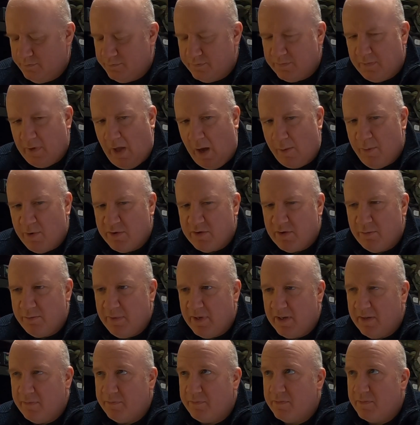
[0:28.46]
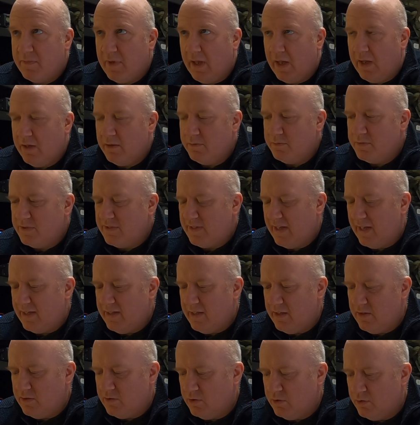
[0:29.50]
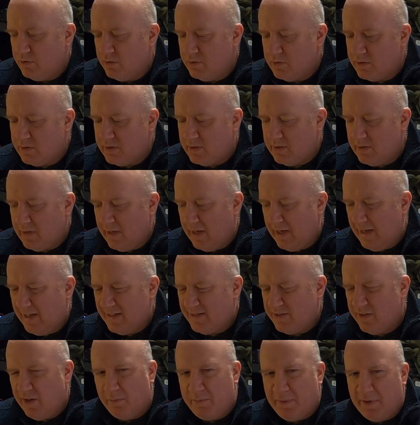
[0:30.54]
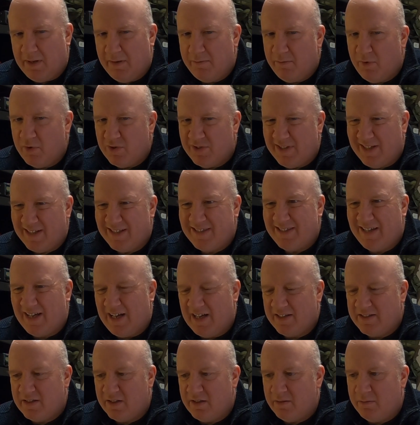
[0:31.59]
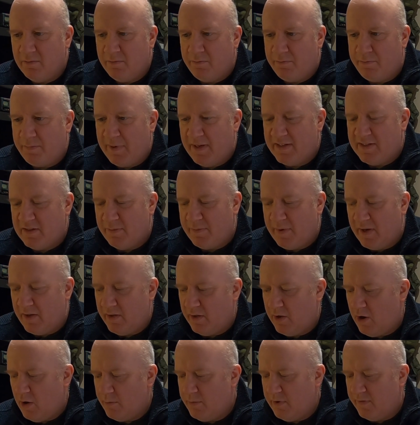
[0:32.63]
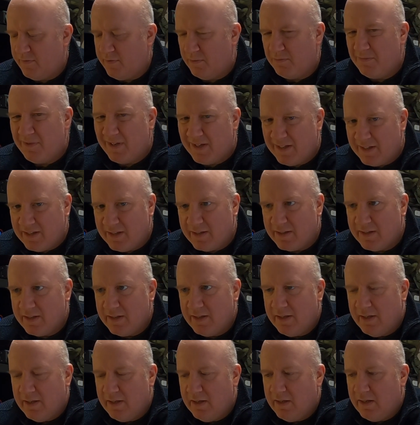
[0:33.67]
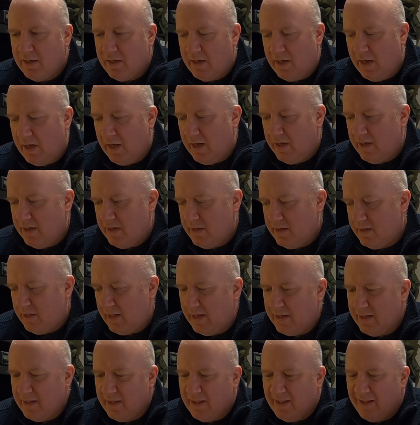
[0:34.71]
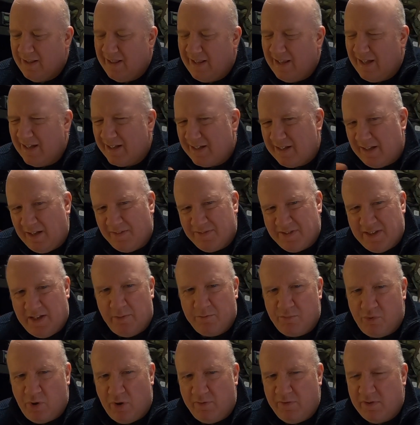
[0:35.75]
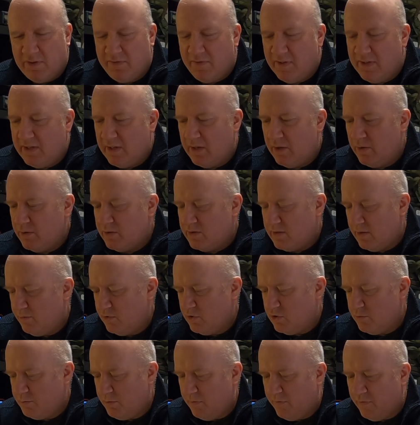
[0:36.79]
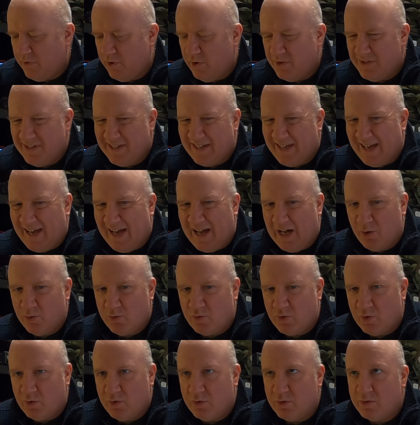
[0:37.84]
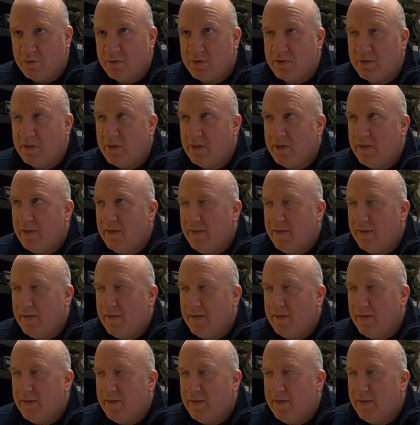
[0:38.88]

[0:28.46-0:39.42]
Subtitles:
I must admit, staying indoors has not been the most exciting bit about the hobby for me. Like I've said on previous videos, I much prefer to get outdoors